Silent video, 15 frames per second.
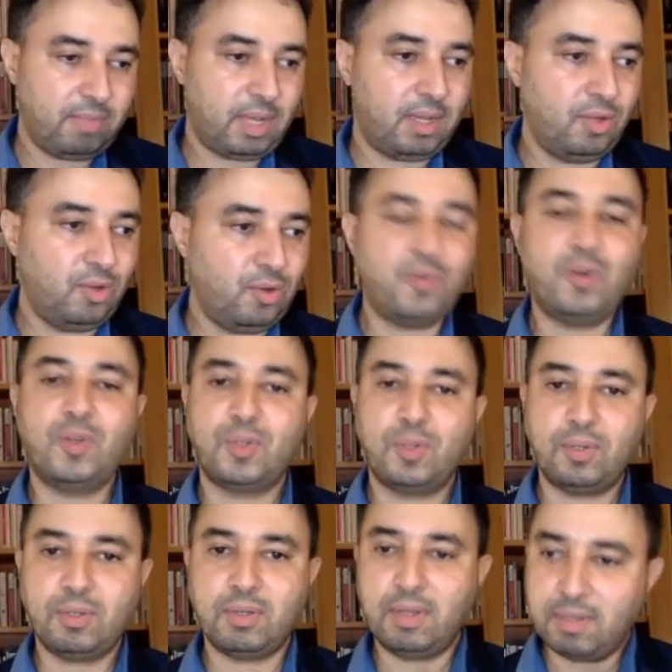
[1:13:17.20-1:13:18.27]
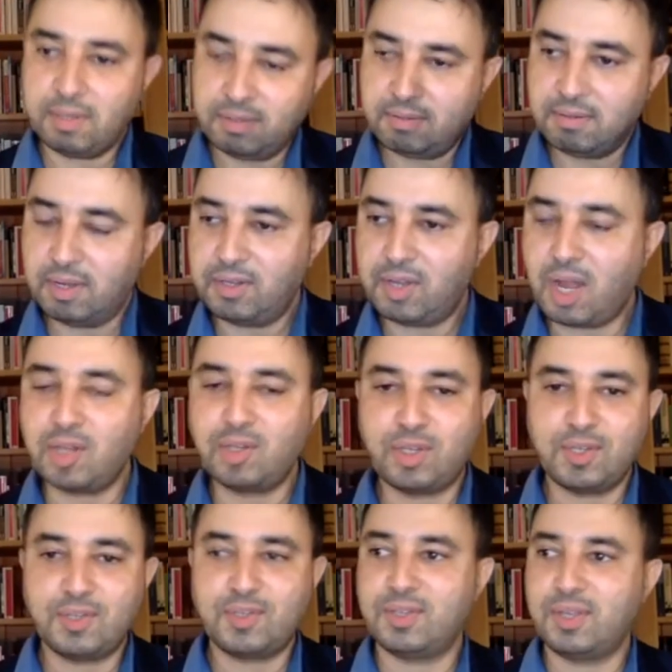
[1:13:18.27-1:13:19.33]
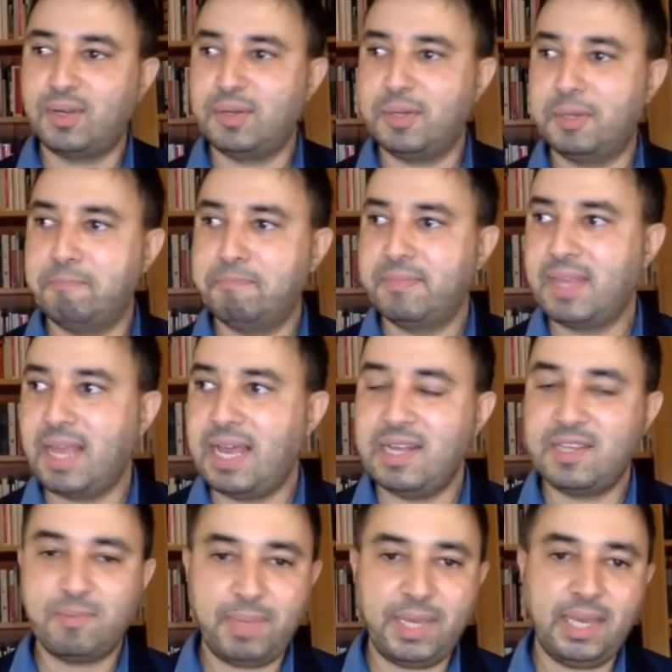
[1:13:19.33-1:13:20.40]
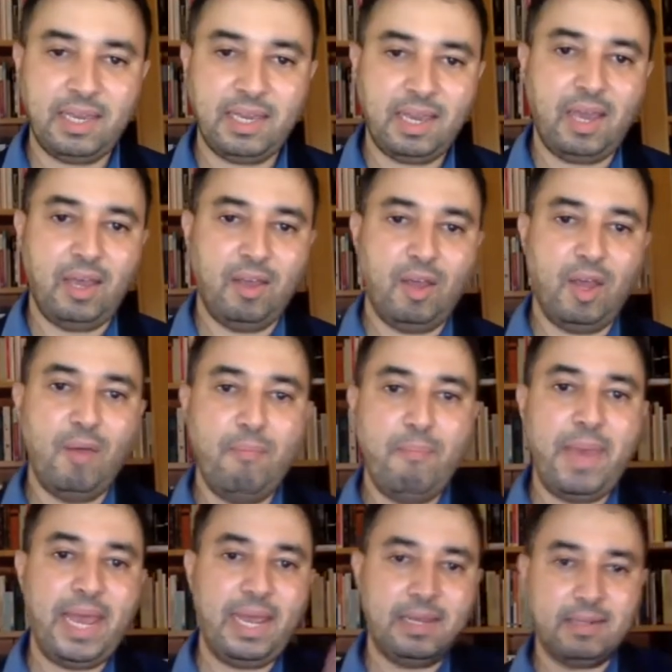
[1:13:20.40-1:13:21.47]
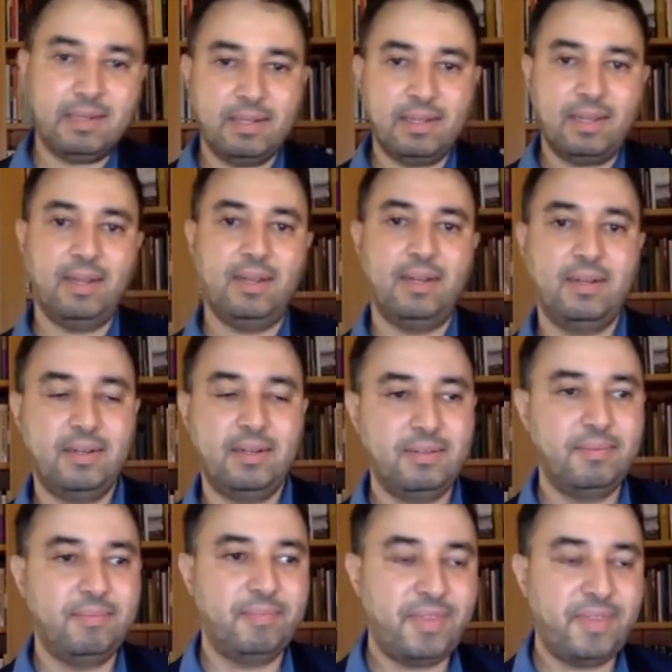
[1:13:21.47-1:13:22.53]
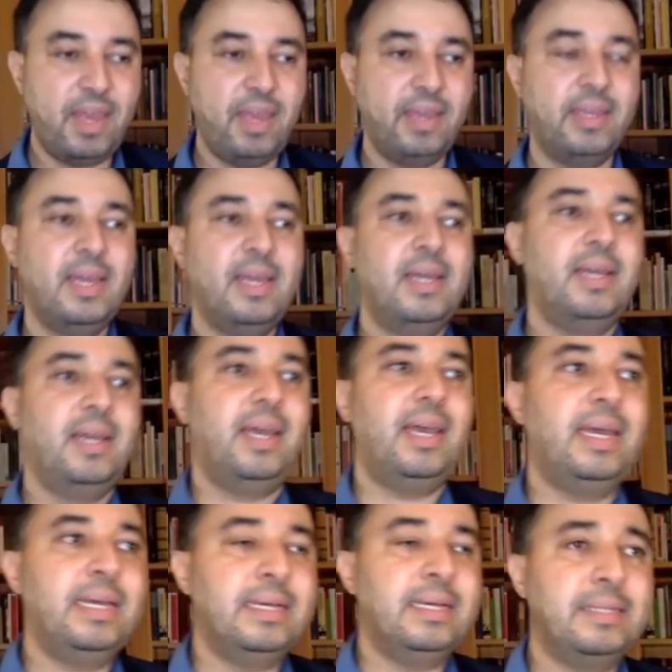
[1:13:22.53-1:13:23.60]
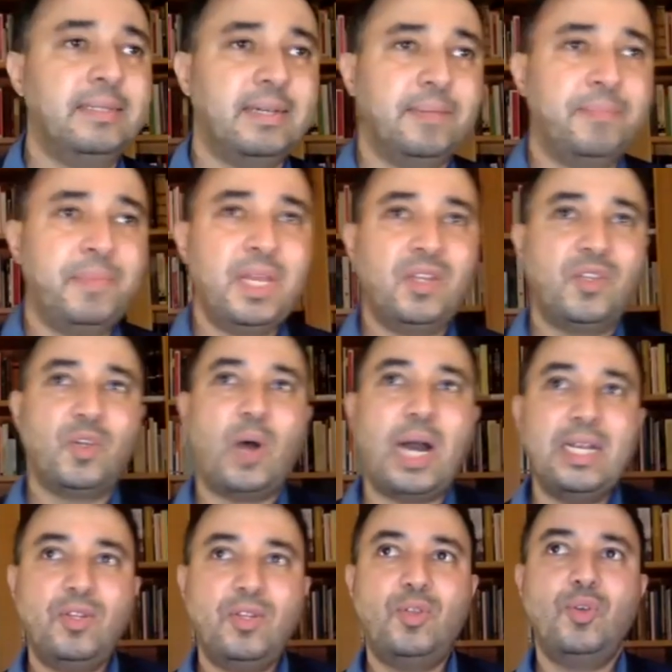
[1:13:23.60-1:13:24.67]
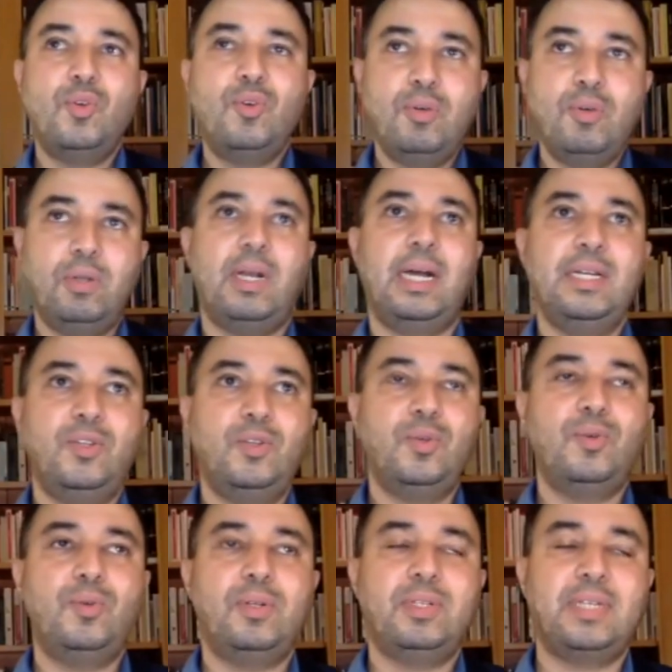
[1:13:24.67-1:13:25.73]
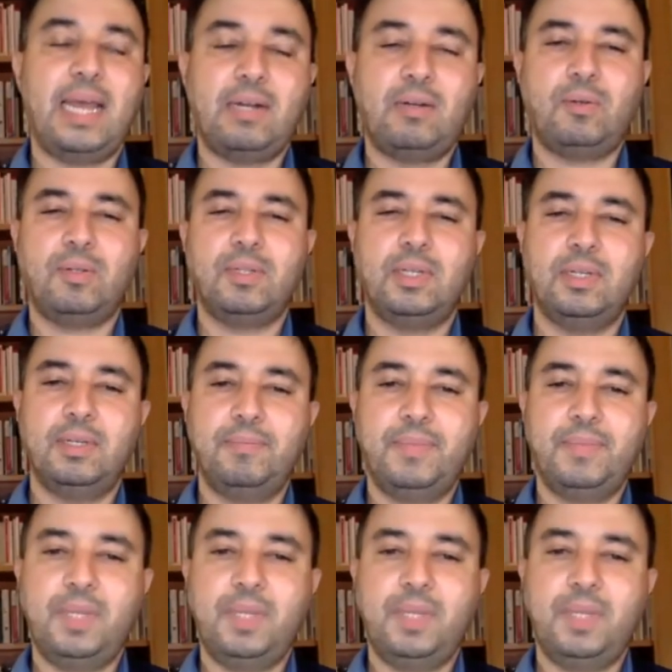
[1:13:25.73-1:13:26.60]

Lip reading: universal unconscious as being a male thing. And so I do tackle the